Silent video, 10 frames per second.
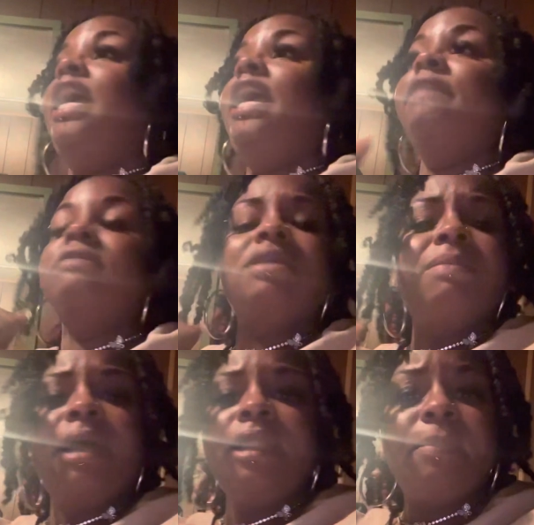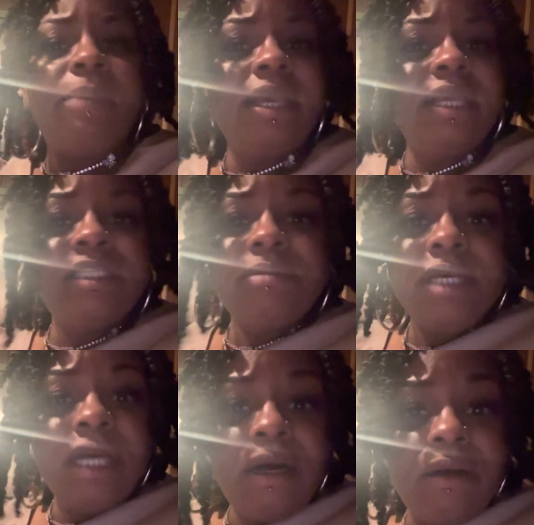If somebody piss
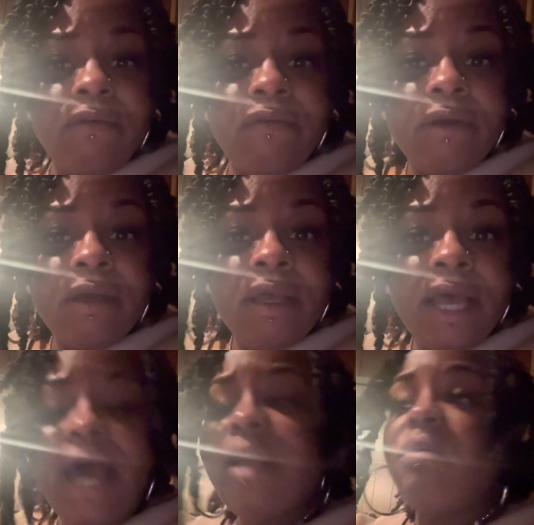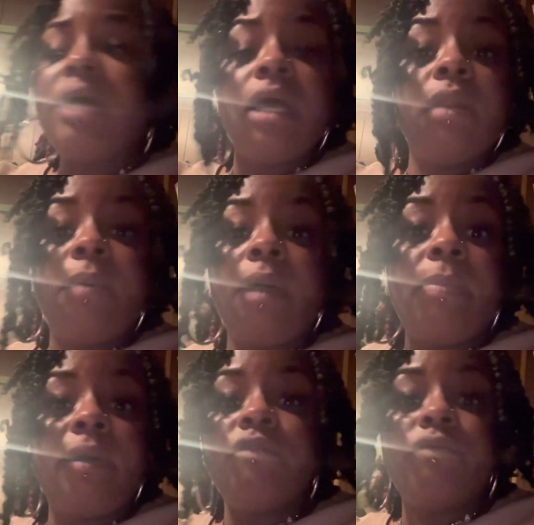me off, I don't got to pop
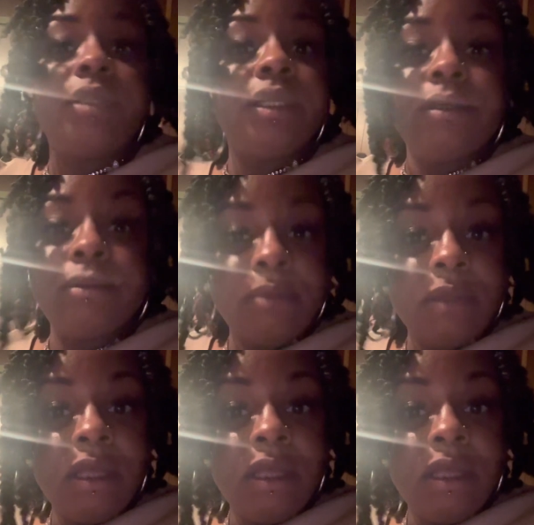off with them.